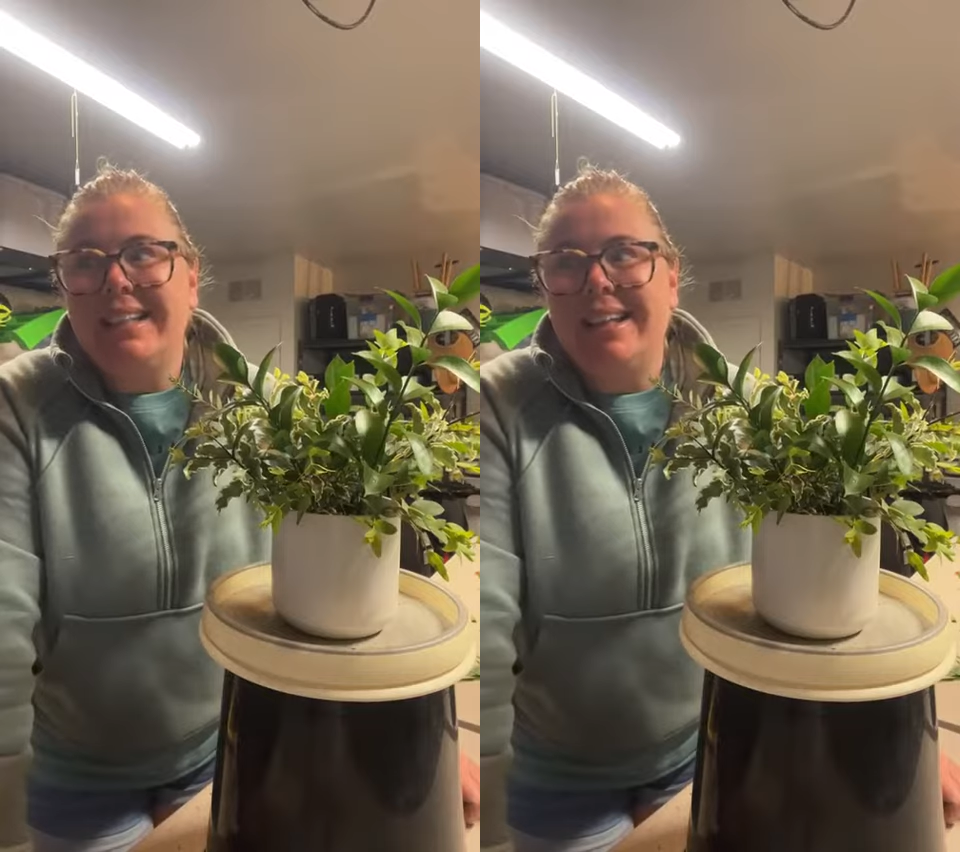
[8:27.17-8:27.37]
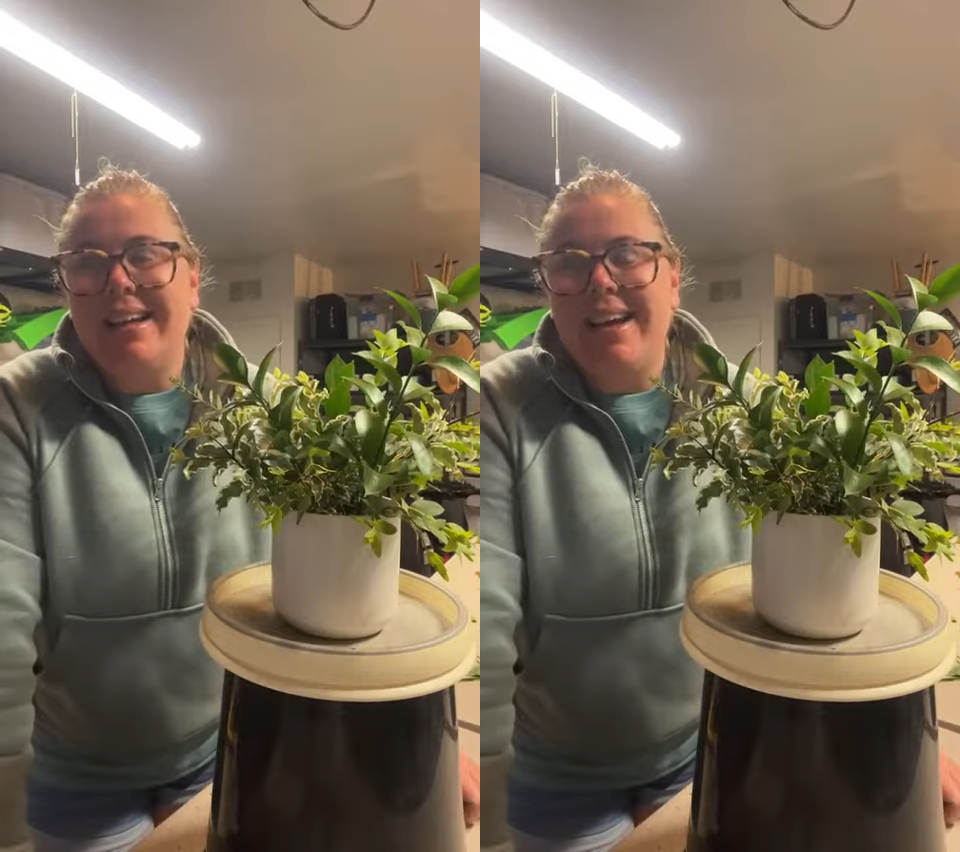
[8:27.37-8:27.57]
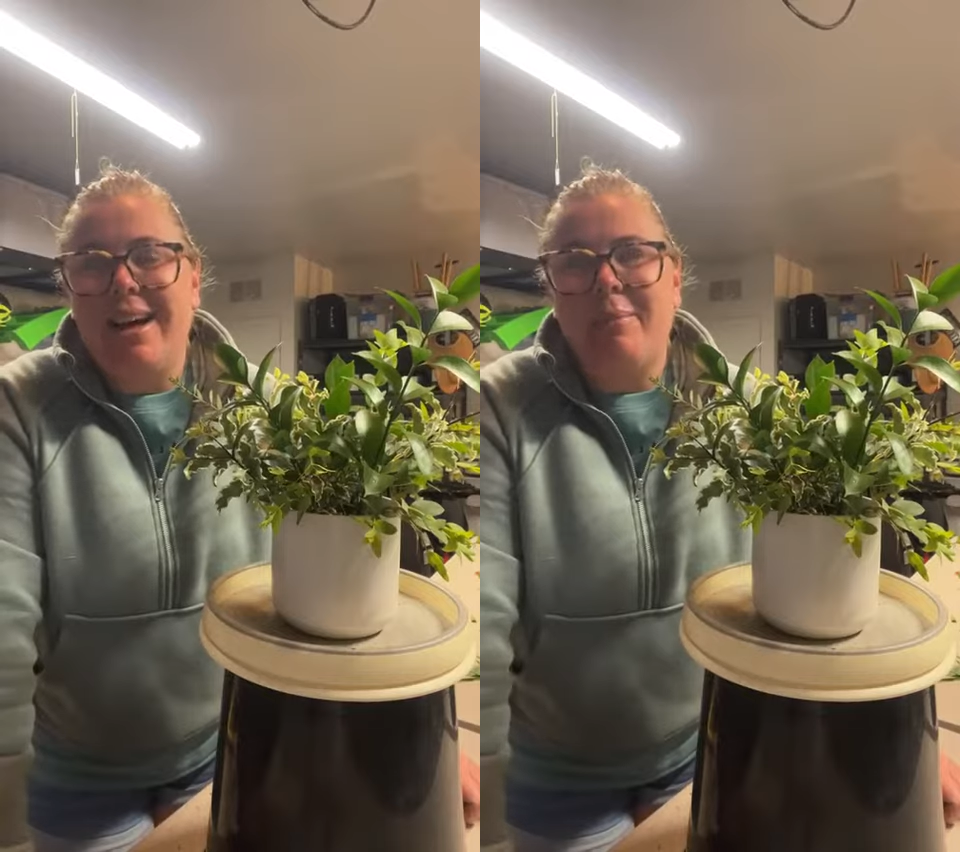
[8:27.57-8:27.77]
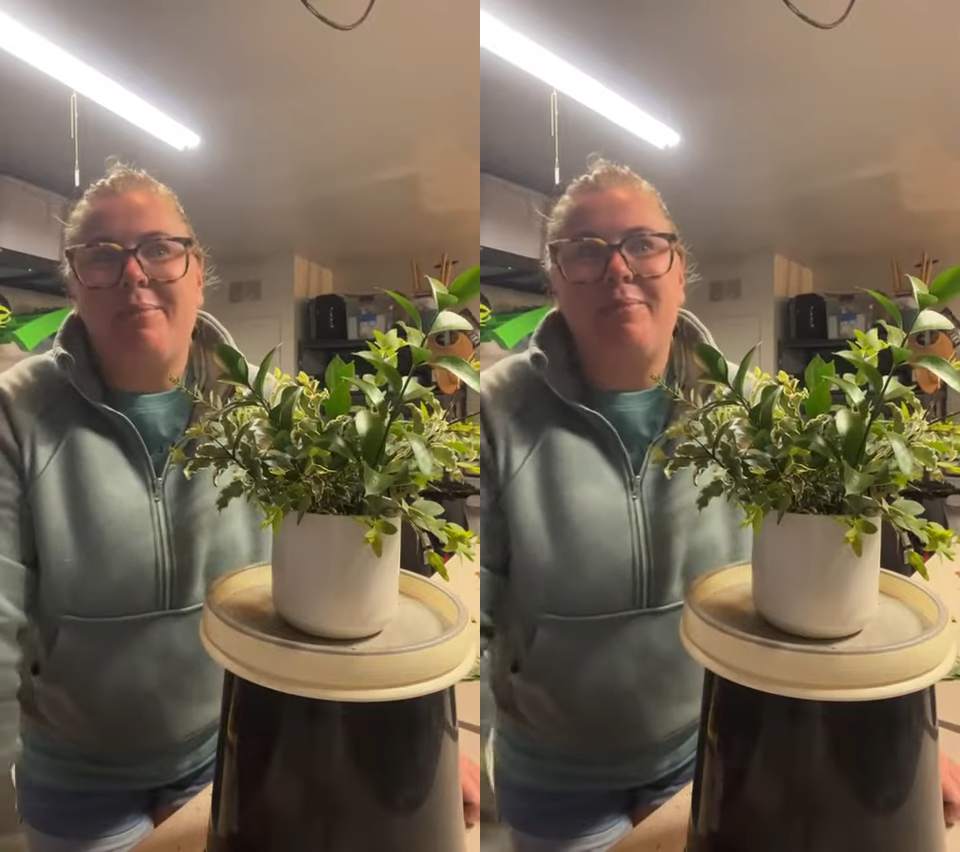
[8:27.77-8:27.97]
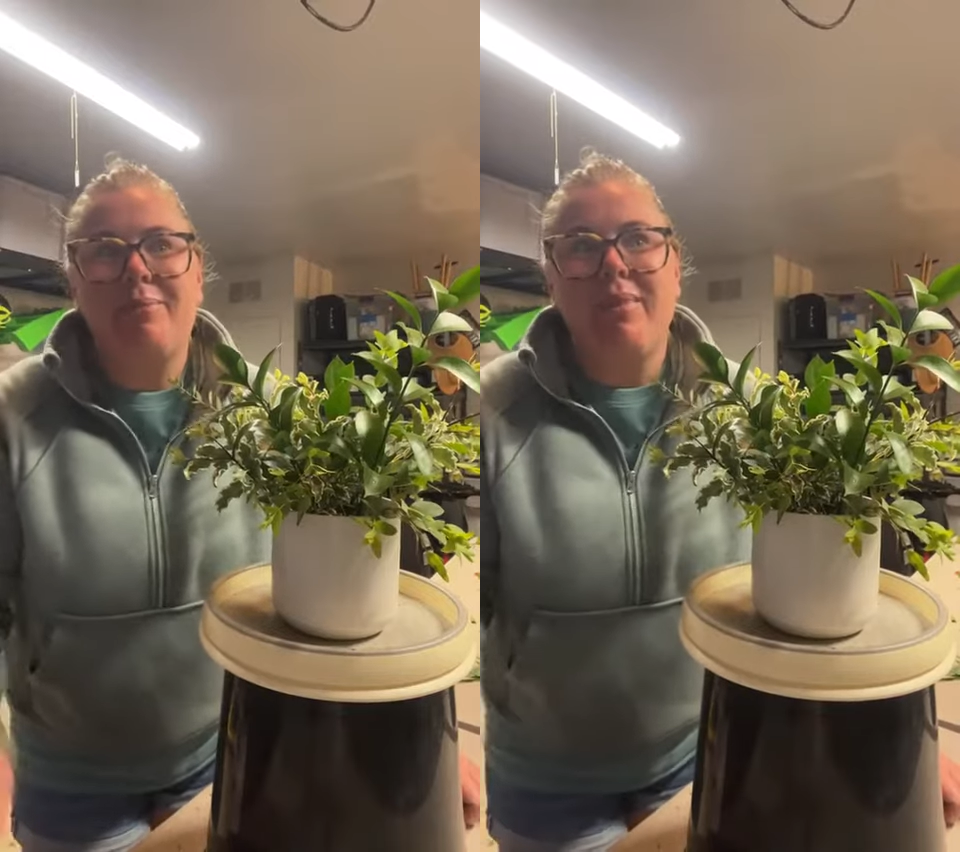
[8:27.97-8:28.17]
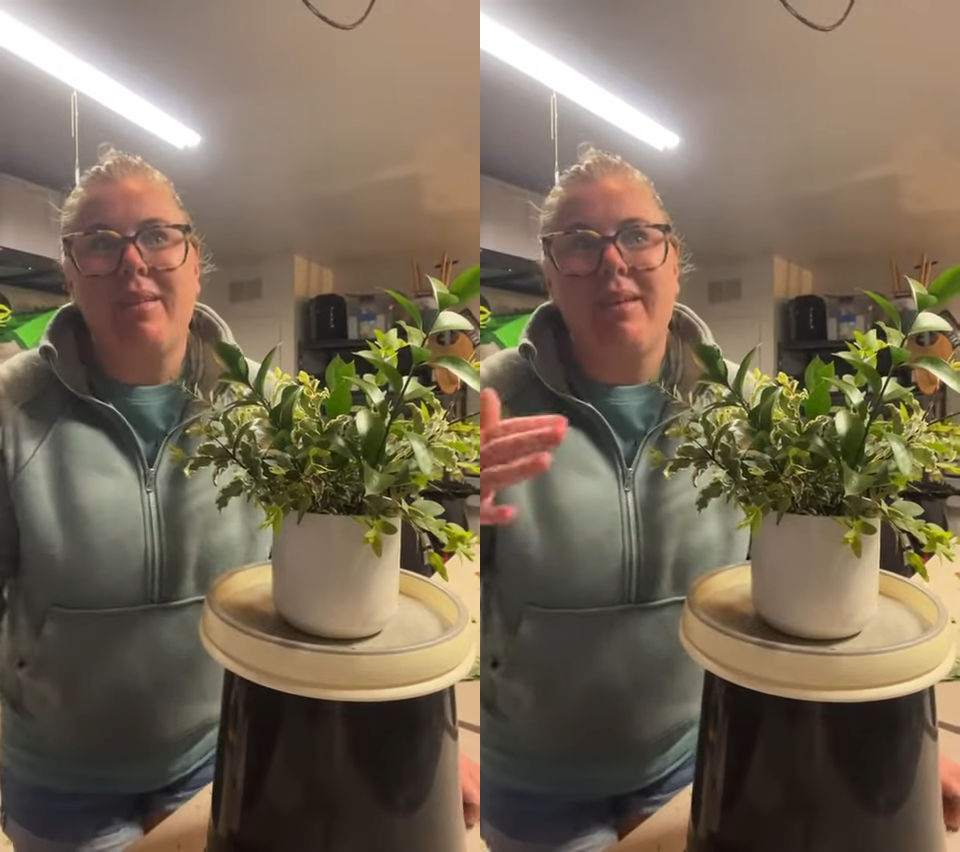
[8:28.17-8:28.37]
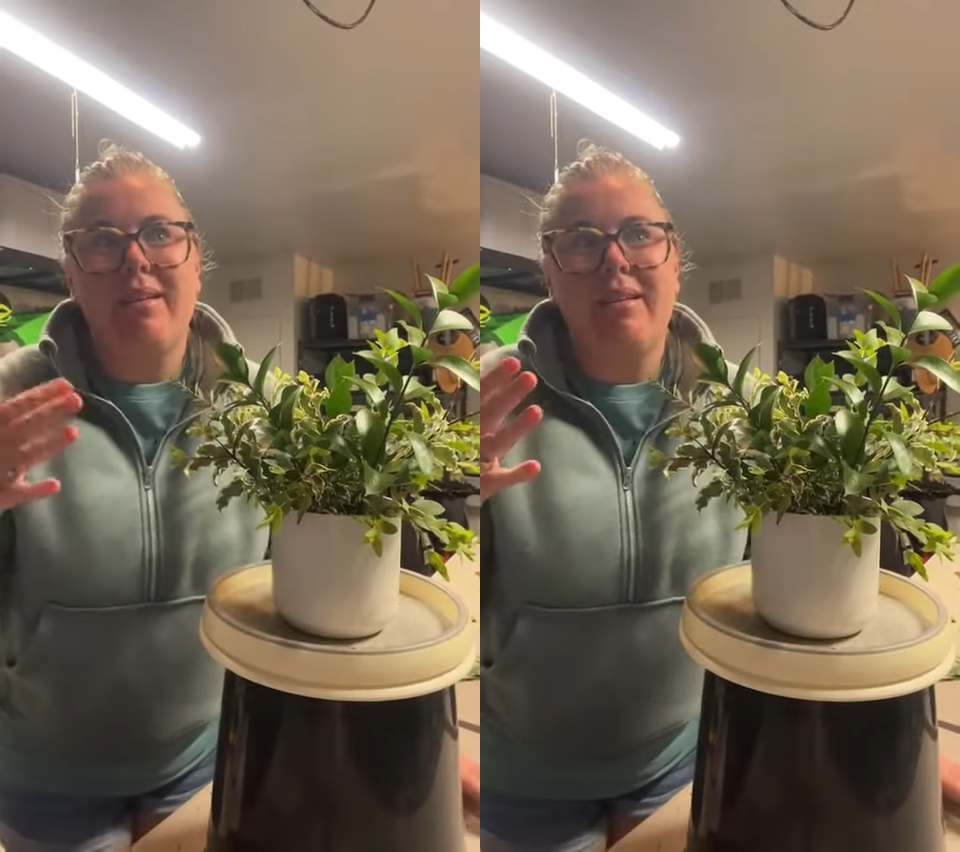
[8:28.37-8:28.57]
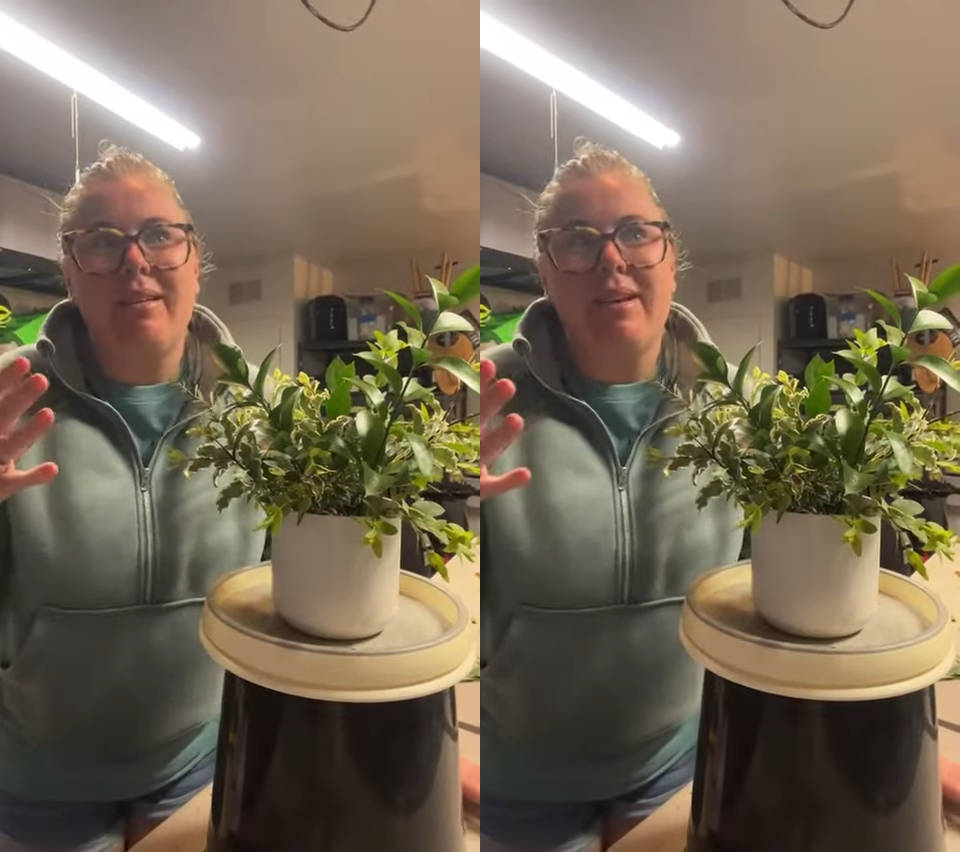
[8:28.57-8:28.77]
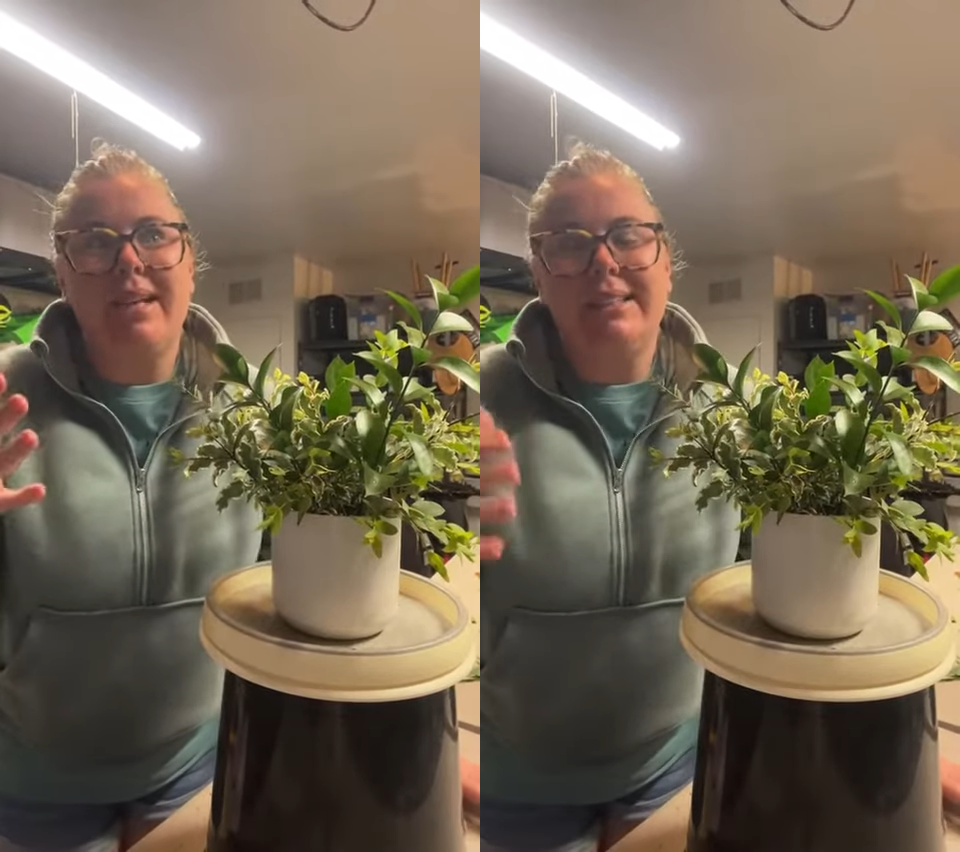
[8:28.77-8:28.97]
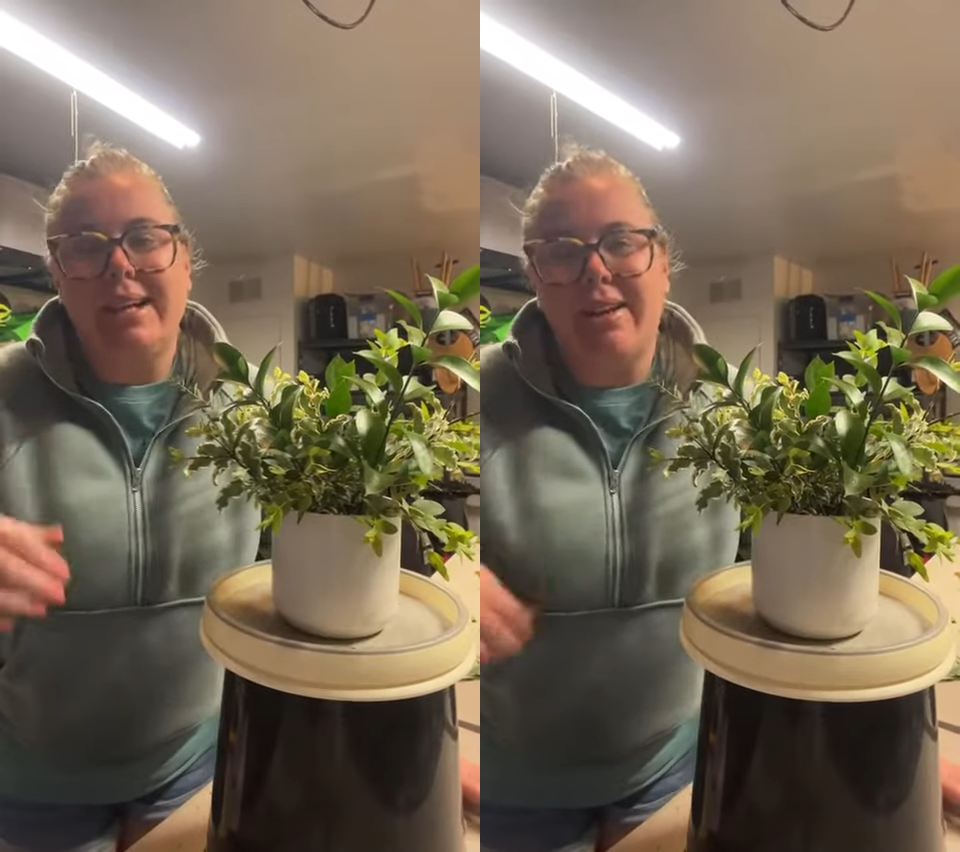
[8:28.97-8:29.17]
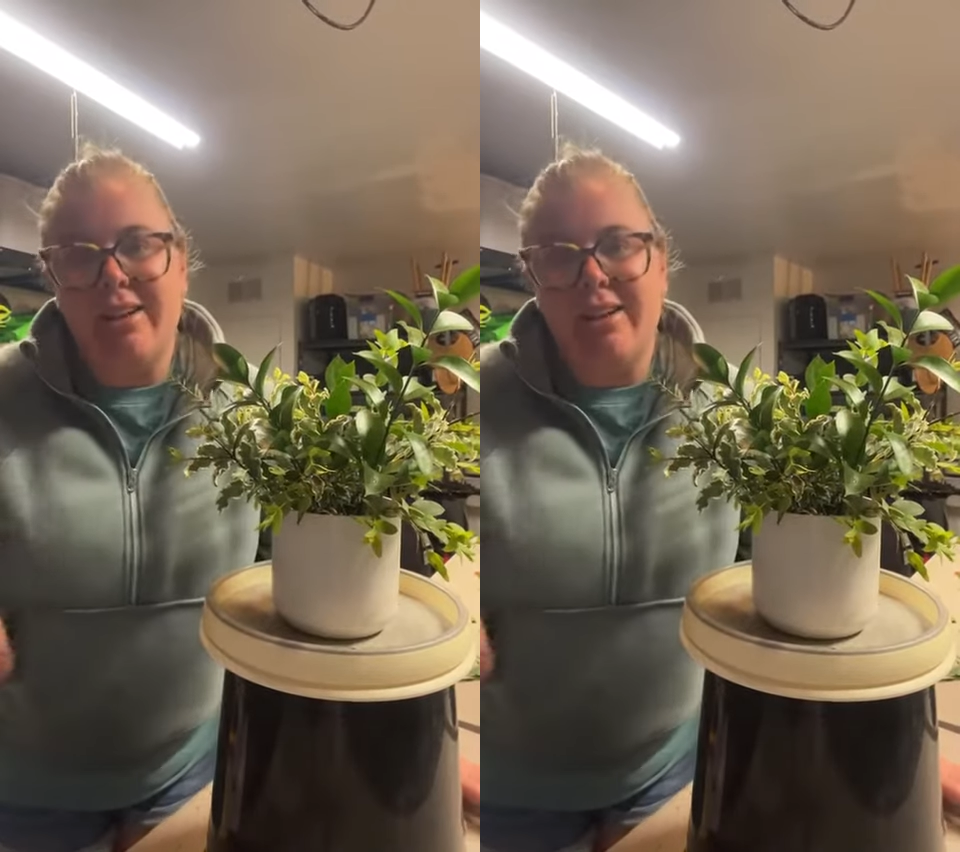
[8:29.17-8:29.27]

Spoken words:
the ESAC